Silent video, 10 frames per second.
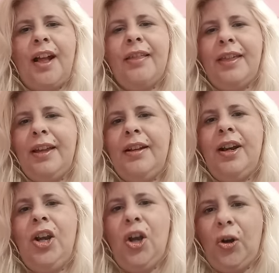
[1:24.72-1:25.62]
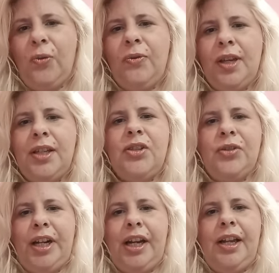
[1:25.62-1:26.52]
I think love is
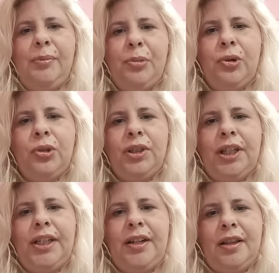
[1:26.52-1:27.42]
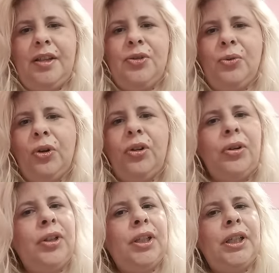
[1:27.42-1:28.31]
really important in this
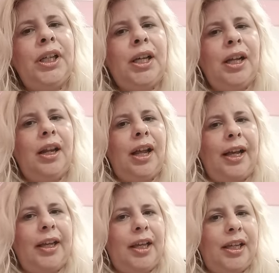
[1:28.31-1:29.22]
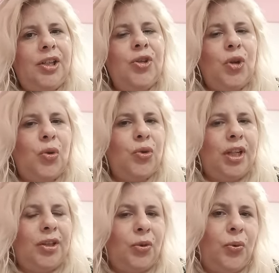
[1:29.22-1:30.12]
world. Like, it shows
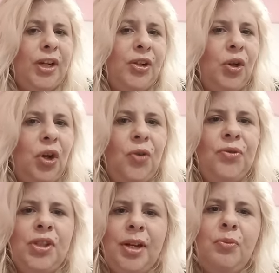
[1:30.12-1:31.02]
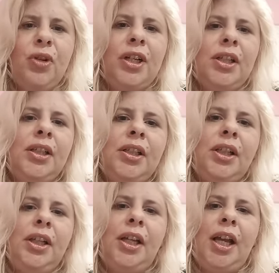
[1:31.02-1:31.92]
that when you love someone,
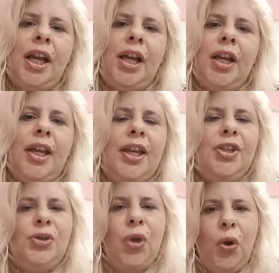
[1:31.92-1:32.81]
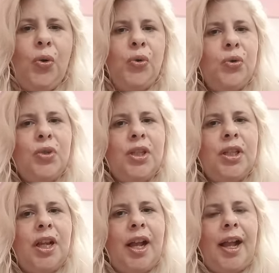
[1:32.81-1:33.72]
it
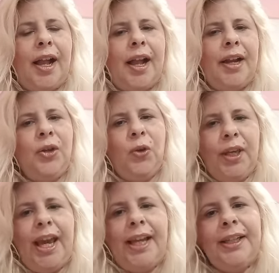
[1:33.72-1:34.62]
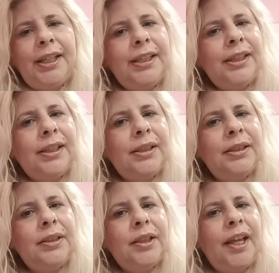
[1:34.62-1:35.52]
shows and you get it,
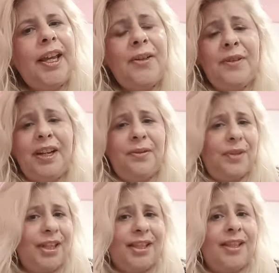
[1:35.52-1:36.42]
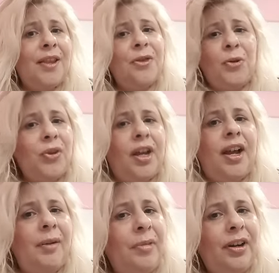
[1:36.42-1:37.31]
even if it's through the
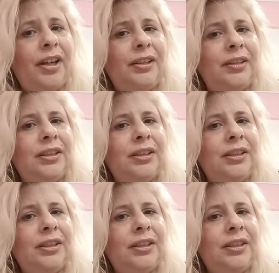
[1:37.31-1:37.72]
camera.